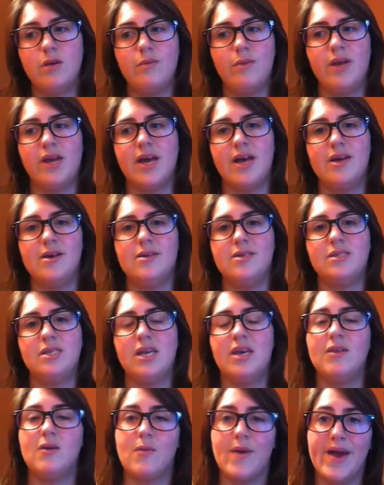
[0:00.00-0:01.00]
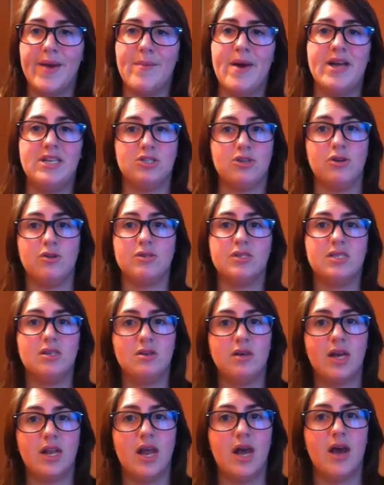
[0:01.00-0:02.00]
because either way Maestroke's
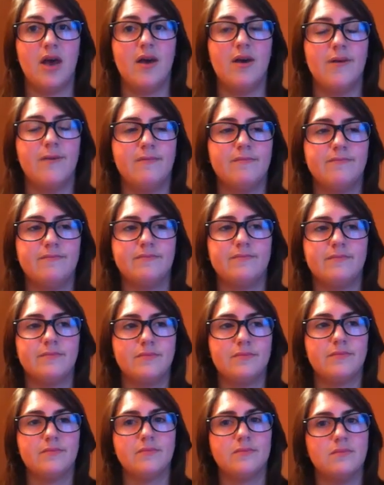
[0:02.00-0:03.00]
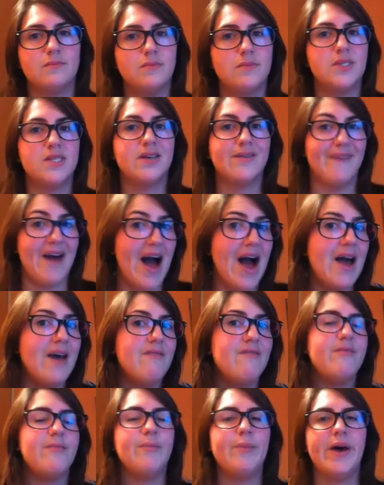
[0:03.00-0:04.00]
still going to
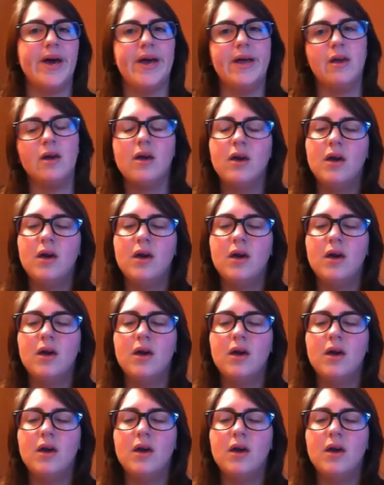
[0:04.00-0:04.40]
survive, but